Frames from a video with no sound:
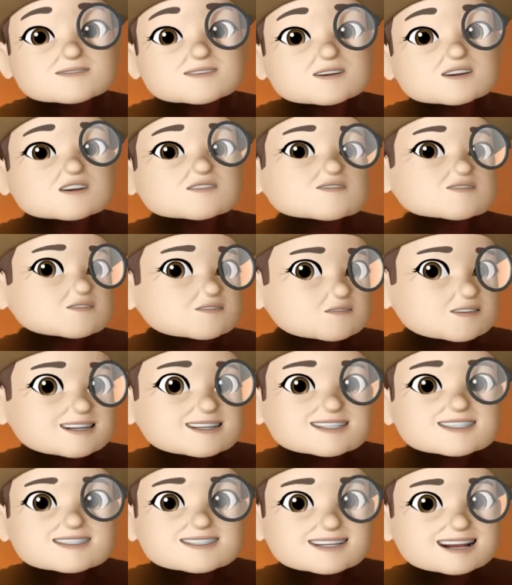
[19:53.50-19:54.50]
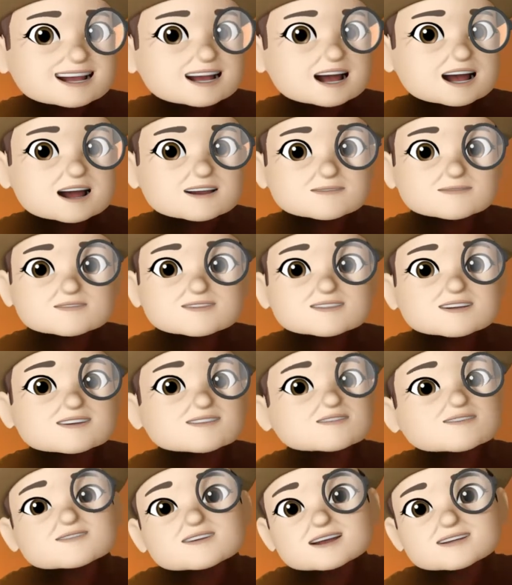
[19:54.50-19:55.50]
crazy apps that
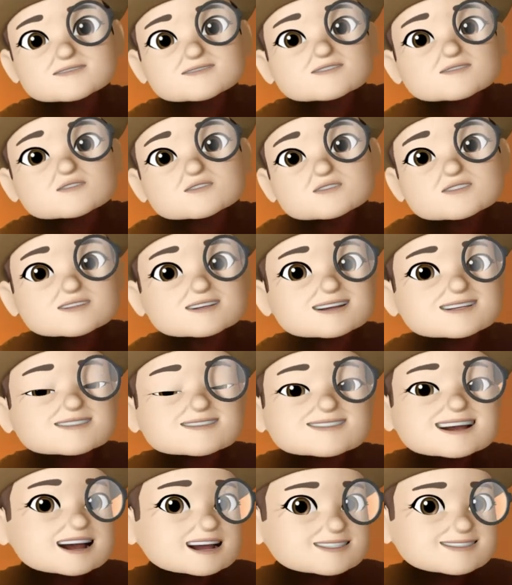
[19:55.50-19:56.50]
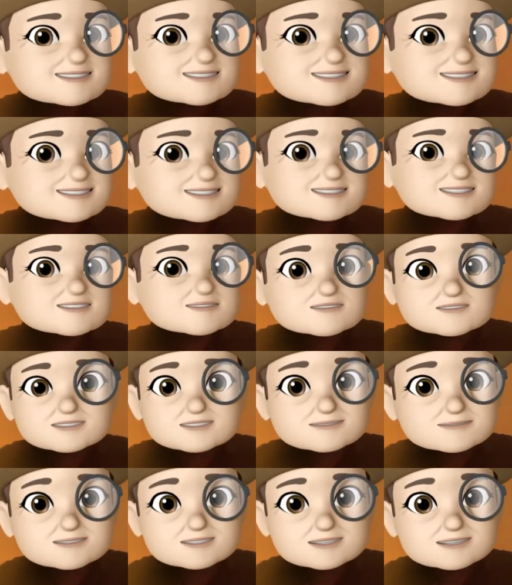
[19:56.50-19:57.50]
are for Nazis or
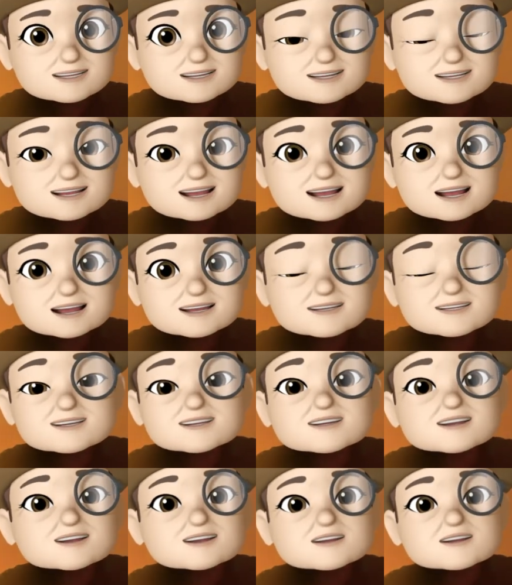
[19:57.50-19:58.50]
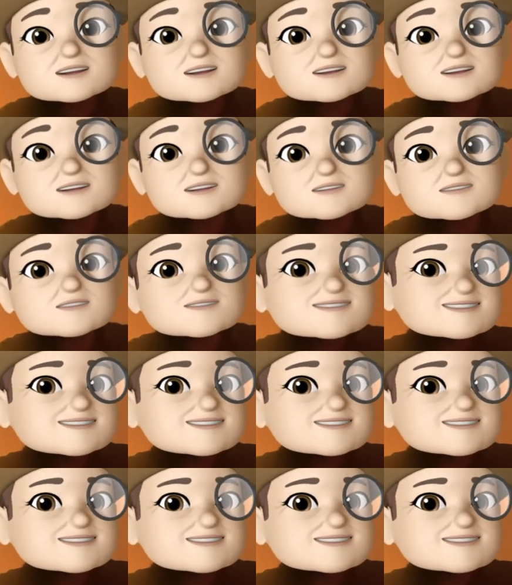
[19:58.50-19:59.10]
something like that. or